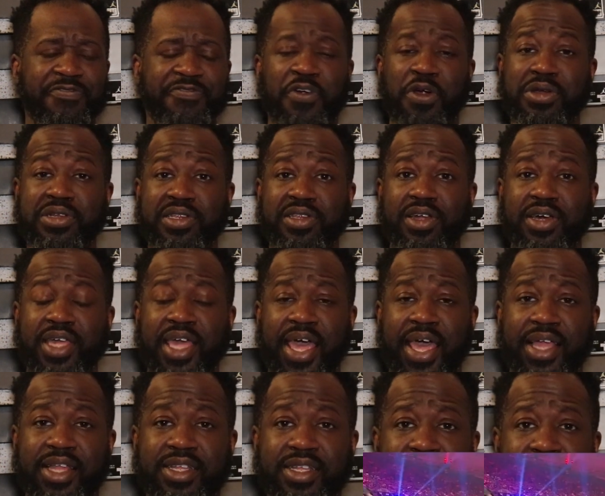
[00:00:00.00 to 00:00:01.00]
first look
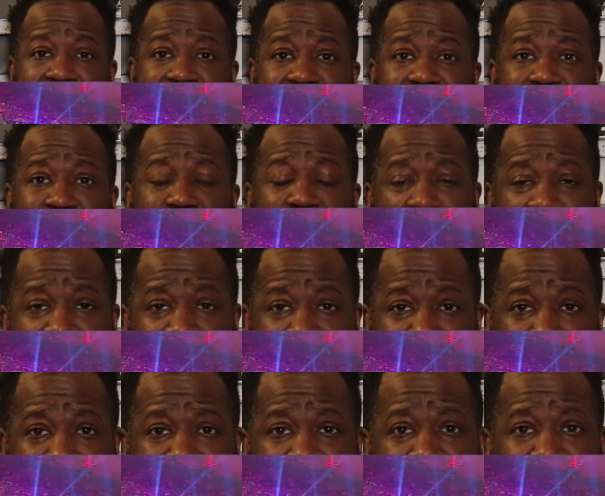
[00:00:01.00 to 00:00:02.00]
at
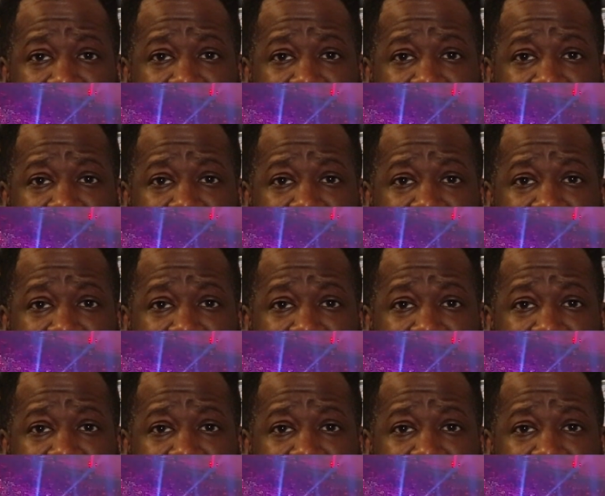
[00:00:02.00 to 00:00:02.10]
Jade